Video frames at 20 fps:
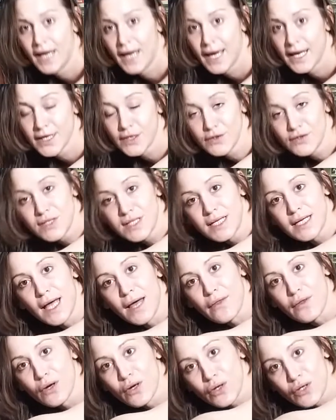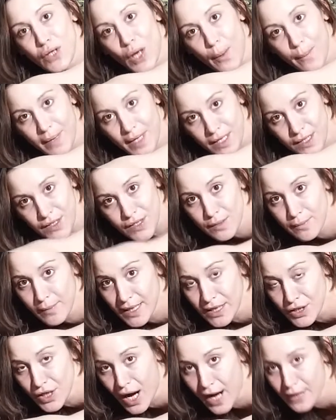Ankles together, coming into
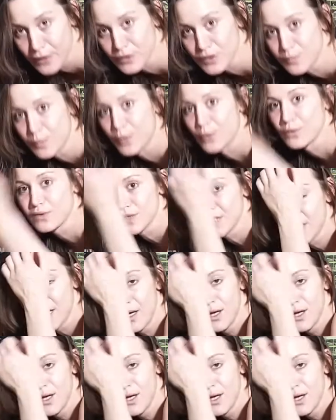my child's pose.